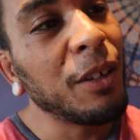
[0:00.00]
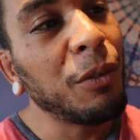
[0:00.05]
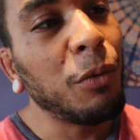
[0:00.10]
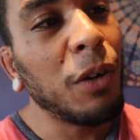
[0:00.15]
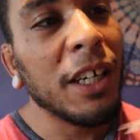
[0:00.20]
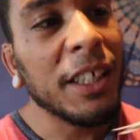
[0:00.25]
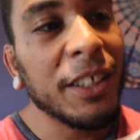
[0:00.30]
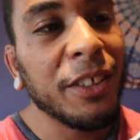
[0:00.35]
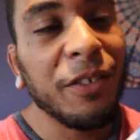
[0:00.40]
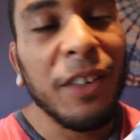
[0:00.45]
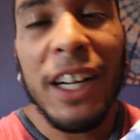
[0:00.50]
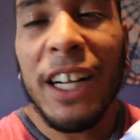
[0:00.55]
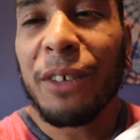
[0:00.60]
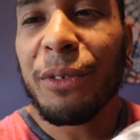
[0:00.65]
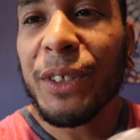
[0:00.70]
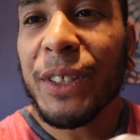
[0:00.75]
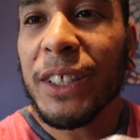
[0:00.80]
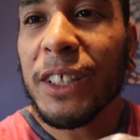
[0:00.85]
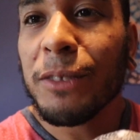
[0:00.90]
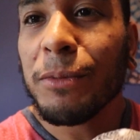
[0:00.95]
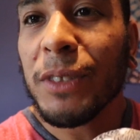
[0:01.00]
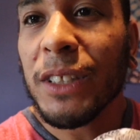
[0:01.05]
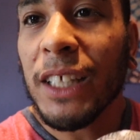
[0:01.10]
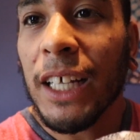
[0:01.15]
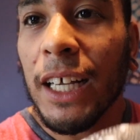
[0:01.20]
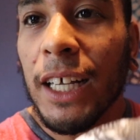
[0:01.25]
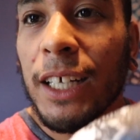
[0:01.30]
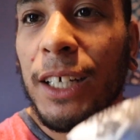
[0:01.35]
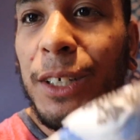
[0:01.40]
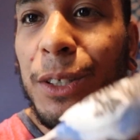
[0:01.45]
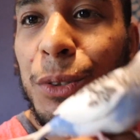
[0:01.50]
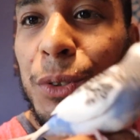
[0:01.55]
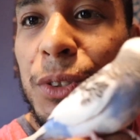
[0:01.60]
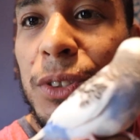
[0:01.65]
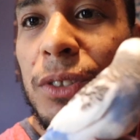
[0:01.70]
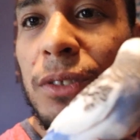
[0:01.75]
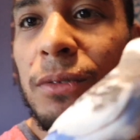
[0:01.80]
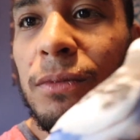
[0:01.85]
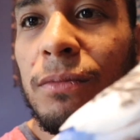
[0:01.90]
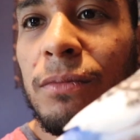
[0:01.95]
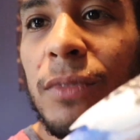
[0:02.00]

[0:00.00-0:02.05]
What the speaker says: Walked around with him in the house.